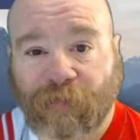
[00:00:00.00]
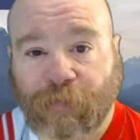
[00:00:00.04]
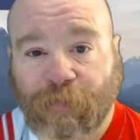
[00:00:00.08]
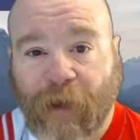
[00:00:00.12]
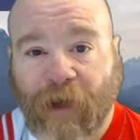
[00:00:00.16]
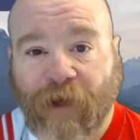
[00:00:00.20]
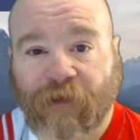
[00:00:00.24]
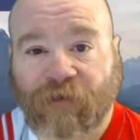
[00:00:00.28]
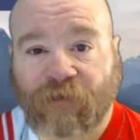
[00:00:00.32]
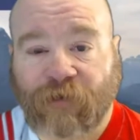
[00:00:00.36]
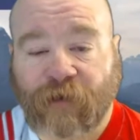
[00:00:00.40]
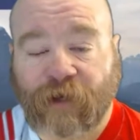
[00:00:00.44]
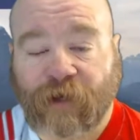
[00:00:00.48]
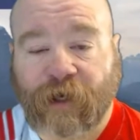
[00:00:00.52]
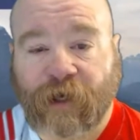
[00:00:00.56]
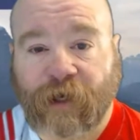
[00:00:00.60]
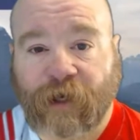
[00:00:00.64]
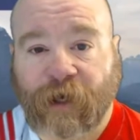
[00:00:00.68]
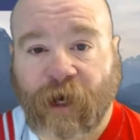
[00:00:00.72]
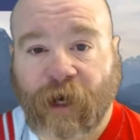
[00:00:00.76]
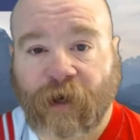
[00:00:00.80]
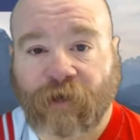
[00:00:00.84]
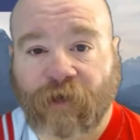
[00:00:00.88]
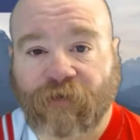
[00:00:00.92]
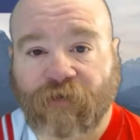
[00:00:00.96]

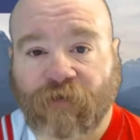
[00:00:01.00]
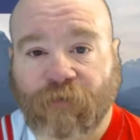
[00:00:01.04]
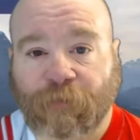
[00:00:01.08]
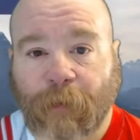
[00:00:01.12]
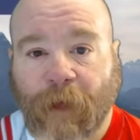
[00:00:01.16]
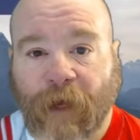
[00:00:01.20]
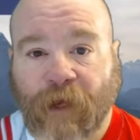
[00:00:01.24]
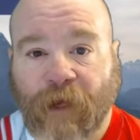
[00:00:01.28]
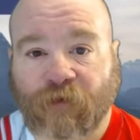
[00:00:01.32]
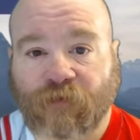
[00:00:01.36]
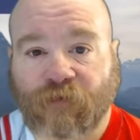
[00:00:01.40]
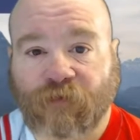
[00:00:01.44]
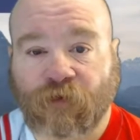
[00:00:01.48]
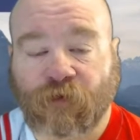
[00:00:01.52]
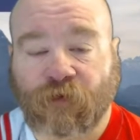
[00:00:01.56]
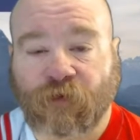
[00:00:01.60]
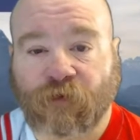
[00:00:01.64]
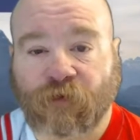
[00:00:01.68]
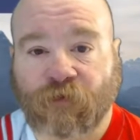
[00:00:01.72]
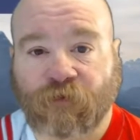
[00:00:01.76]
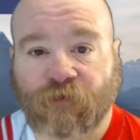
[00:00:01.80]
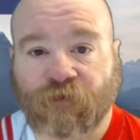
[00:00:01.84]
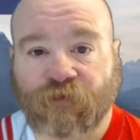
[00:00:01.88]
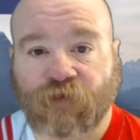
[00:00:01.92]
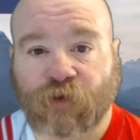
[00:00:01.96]
basically has his master
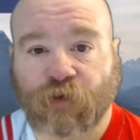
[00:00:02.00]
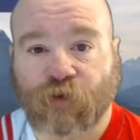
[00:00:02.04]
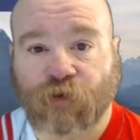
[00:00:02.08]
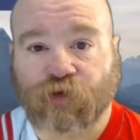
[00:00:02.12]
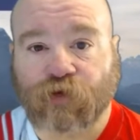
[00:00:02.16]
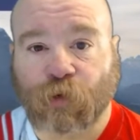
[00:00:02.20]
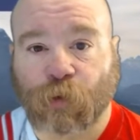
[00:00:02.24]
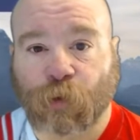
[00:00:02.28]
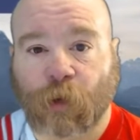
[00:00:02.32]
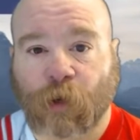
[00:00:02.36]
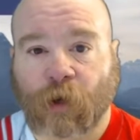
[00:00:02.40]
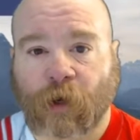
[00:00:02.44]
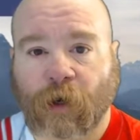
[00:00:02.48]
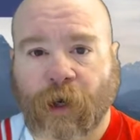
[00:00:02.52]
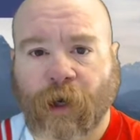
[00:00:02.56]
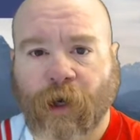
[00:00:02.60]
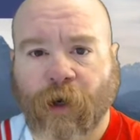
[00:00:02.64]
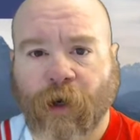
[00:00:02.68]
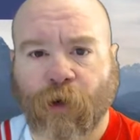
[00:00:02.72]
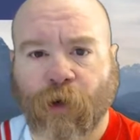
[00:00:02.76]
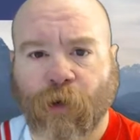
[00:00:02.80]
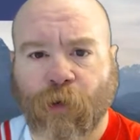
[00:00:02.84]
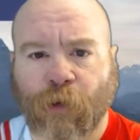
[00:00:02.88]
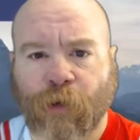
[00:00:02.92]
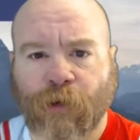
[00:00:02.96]
of social work. I
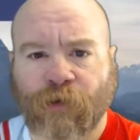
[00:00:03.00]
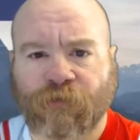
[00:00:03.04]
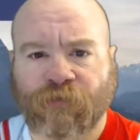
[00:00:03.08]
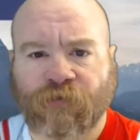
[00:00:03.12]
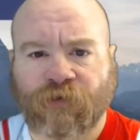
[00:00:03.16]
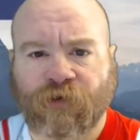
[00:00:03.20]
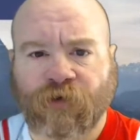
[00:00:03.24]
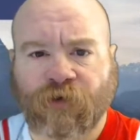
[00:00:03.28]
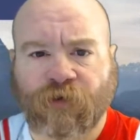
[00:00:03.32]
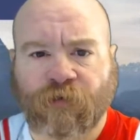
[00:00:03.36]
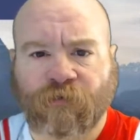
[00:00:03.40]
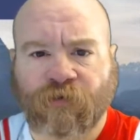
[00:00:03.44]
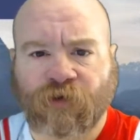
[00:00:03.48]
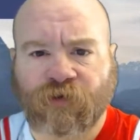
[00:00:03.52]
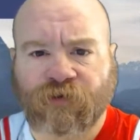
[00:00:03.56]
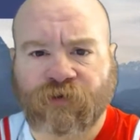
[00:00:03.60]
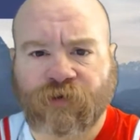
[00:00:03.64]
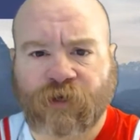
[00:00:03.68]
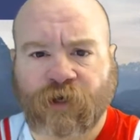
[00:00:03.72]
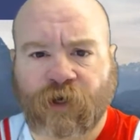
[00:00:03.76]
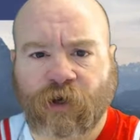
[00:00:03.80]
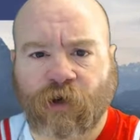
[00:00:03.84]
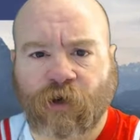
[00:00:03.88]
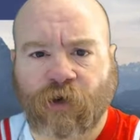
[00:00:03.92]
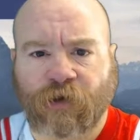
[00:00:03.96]
know his
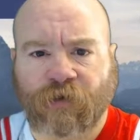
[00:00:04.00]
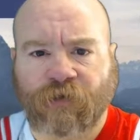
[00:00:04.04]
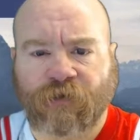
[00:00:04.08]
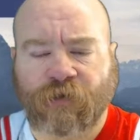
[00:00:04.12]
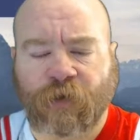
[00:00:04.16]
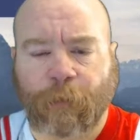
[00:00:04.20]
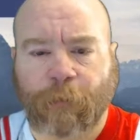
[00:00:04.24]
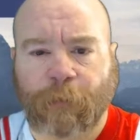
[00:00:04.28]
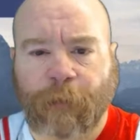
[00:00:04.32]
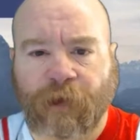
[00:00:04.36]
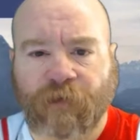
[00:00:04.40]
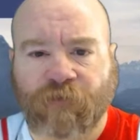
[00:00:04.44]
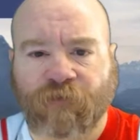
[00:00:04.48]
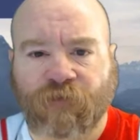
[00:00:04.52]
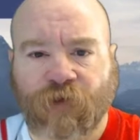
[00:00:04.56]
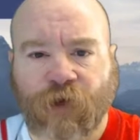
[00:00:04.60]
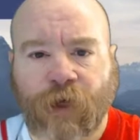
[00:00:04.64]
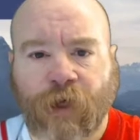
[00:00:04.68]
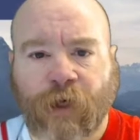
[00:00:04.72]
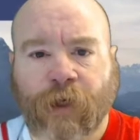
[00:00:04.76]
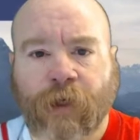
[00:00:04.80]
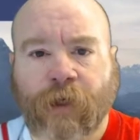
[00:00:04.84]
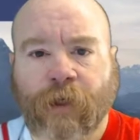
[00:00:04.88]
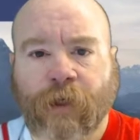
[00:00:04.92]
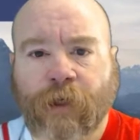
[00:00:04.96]
university called it something
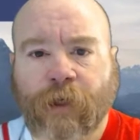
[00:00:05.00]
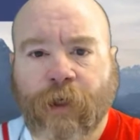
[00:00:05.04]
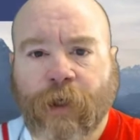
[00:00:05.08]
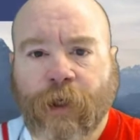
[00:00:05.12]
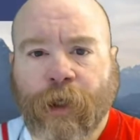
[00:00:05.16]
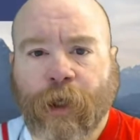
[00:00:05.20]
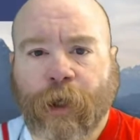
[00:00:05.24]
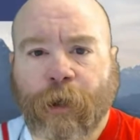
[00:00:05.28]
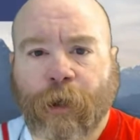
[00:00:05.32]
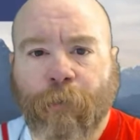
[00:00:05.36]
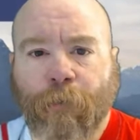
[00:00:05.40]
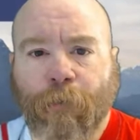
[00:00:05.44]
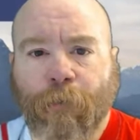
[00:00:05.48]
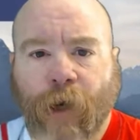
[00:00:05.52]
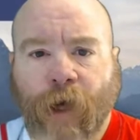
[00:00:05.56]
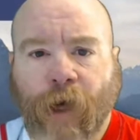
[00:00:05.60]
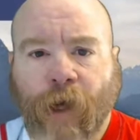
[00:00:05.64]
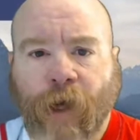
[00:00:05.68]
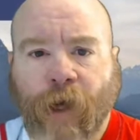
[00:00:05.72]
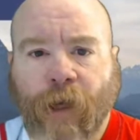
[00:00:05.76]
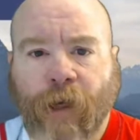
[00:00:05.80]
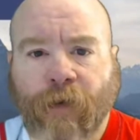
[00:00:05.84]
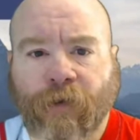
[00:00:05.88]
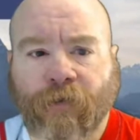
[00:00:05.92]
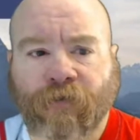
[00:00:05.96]
different,
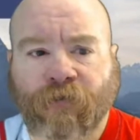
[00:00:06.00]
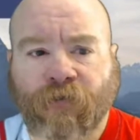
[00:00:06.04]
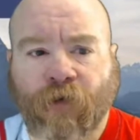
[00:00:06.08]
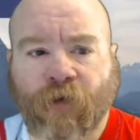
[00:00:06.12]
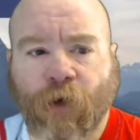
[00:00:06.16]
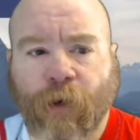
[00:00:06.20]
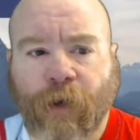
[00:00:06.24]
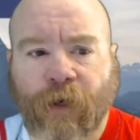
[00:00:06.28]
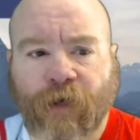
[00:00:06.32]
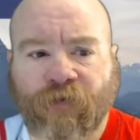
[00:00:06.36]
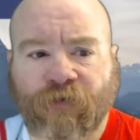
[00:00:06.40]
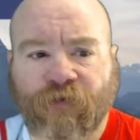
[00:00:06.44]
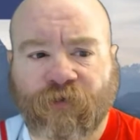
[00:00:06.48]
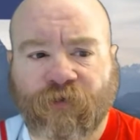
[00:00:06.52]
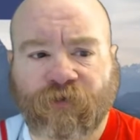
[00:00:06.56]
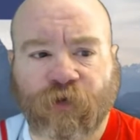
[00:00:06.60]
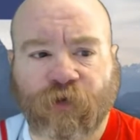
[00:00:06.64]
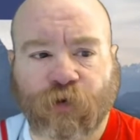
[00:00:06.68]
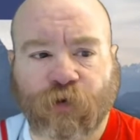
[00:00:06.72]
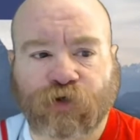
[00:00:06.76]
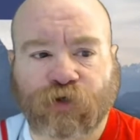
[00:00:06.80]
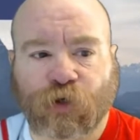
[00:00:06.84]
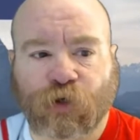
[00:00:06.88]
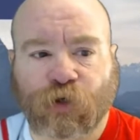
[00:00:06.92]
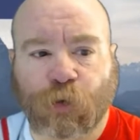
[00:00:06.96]
but so he's a
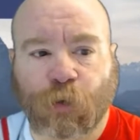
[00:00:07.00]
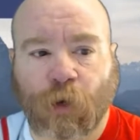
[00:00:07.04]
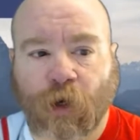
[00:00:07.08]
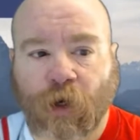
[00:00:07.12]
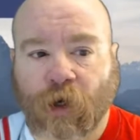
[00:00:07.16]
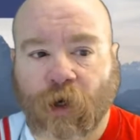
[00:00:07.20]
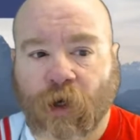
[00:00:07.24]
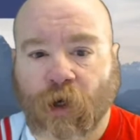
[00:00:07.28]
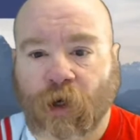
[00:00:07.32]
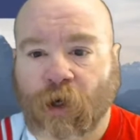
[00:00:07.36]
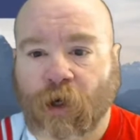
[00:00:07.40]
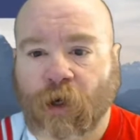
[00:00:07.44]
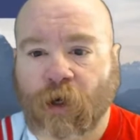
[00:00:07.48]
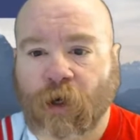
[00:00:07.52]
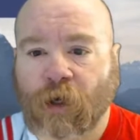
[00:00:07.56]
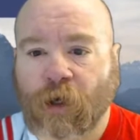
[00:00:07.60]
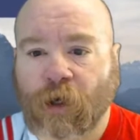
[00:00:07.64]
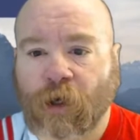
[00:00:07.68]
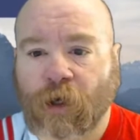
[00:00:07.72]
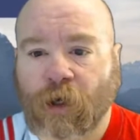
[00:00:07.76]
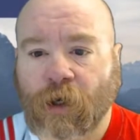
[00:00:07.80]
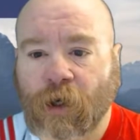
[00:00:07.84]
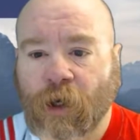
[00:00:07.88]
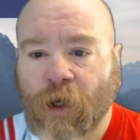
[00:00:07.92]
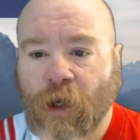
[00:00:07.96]
social worker.
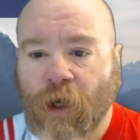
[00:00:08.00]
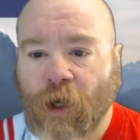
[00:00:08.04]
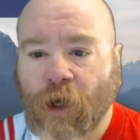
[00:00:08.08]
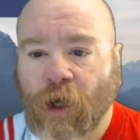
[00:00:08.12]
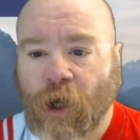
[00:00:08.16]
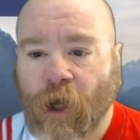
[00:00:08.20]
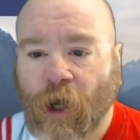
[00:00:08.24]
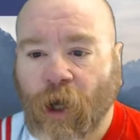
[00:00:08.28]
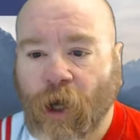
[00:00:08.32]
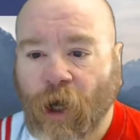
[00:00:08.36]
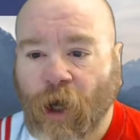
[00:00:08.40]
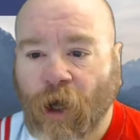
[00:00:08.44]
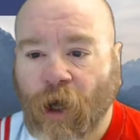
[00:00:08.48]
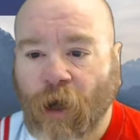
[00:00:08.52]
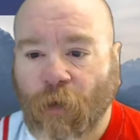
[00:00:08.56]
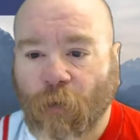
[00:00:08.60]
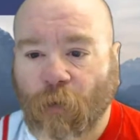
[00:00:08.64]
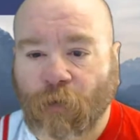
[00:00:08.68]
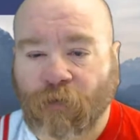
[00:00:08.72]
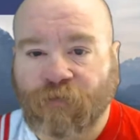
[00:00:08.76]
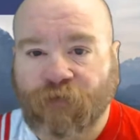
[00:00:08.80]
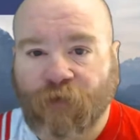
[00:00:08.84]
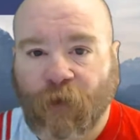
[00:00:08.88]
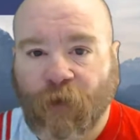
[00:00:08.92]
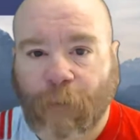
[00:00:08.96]

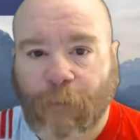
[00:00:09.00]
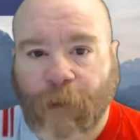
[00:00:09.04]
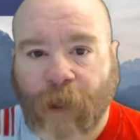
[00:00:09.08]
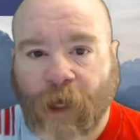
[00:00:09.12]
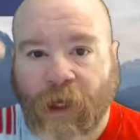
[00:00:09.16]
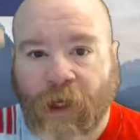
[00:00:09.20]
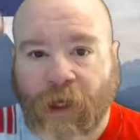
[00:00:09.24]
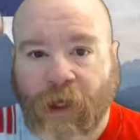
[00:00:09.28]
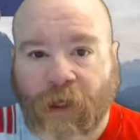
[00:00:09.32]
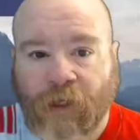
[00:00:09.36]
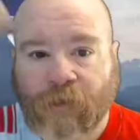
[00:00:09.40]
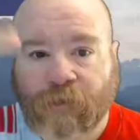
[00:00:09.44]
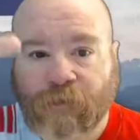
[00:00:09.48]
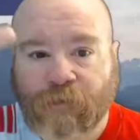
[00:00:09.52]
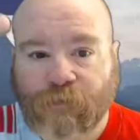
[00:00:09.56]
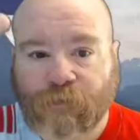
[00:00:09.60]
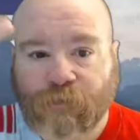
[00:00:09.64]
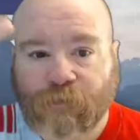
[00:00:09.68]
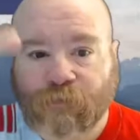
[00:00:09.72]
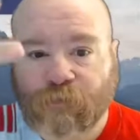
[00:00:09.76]
What's up, Dagan?